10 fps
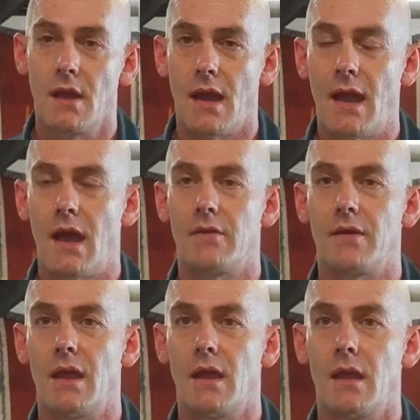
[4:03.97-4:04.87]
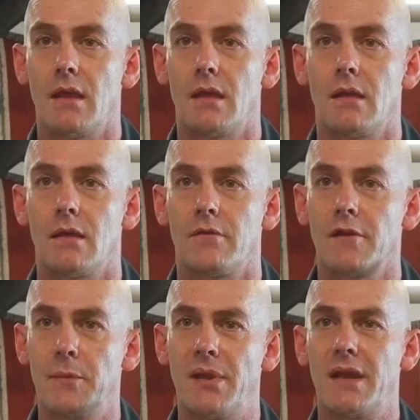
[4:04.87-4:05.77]
I have a
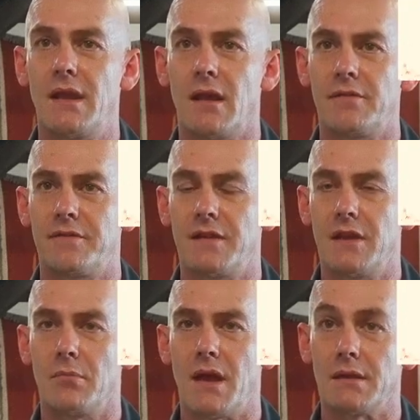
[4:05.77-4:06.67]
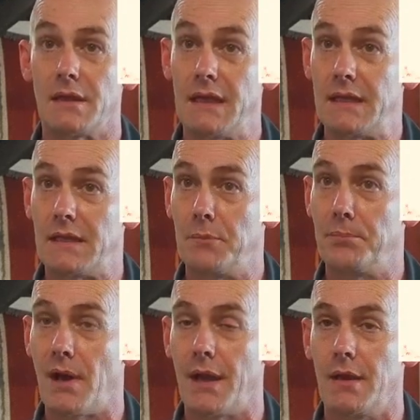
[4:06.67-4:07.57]
free PDF in my link in
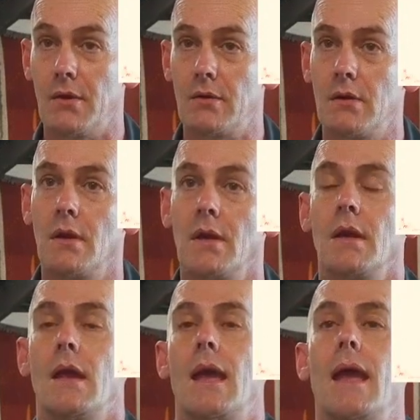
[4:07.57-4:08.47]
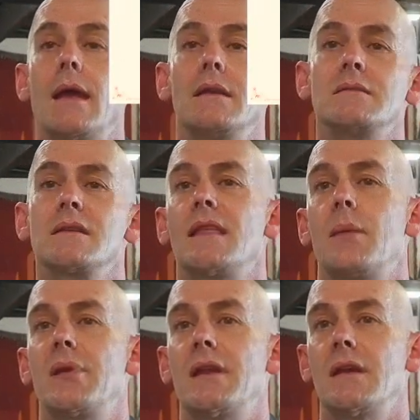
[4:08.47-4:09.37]
bio. And inside
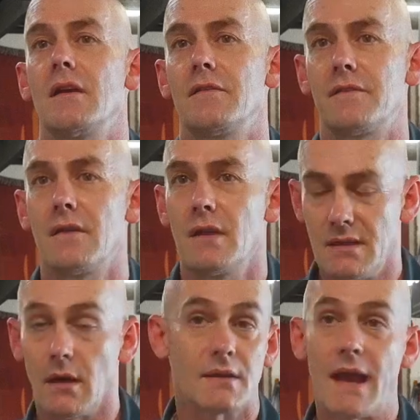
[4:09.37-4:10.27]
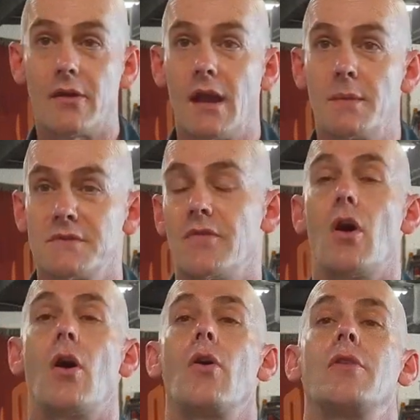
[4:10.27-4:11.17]
that PDF are diagrams of
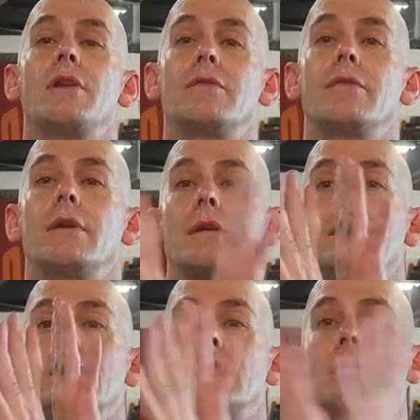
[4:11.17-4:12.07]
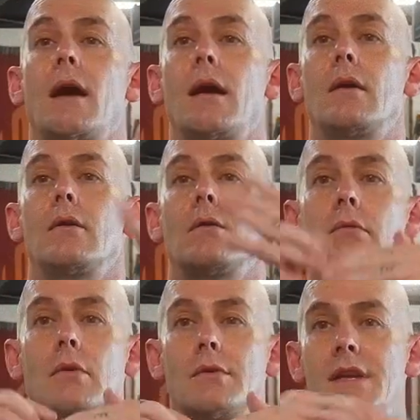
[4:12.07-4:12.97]
all the different tire
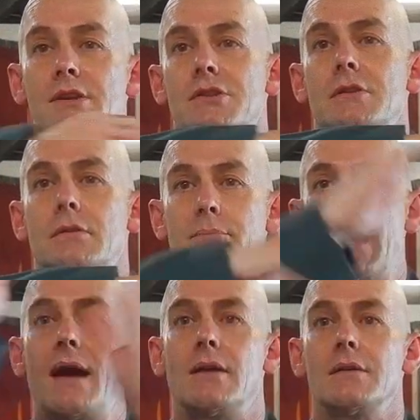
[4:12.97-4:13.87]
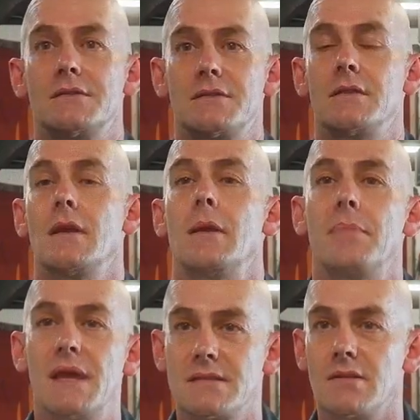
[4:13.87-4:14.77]
rotation patterns
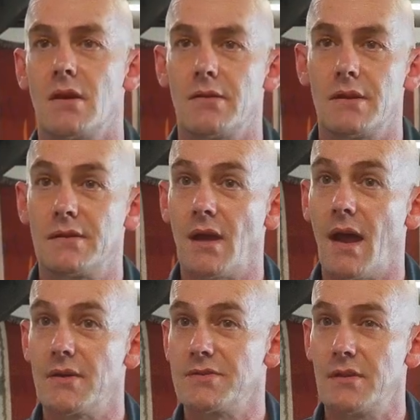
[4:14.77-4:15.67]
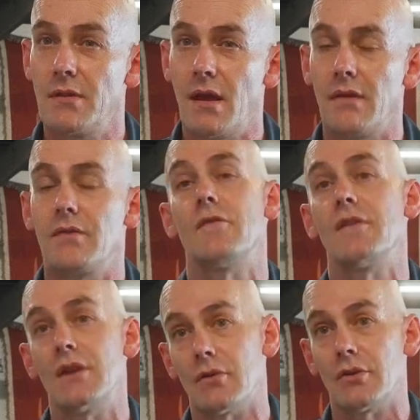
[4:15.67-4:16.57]
based on the tires that you have and the
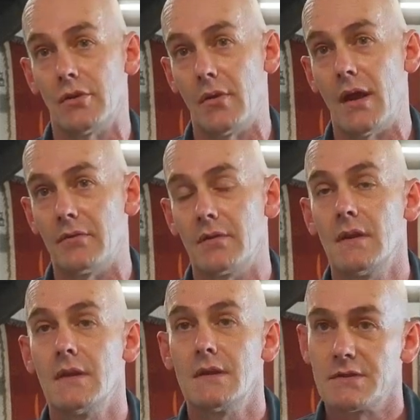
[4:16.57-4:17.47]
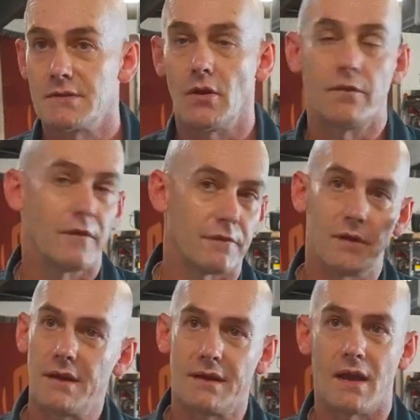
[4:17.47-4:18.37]
vehicle you have. So feel
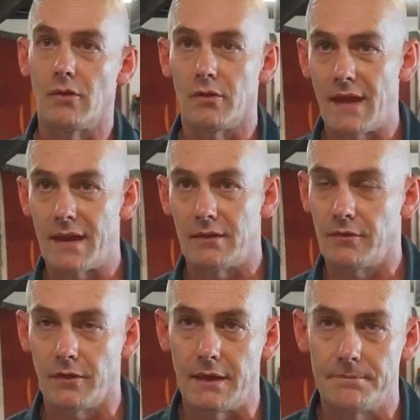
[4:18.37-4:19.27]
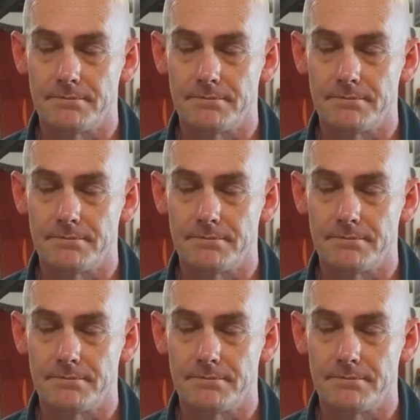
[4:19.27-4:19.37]
free to download that, it's free.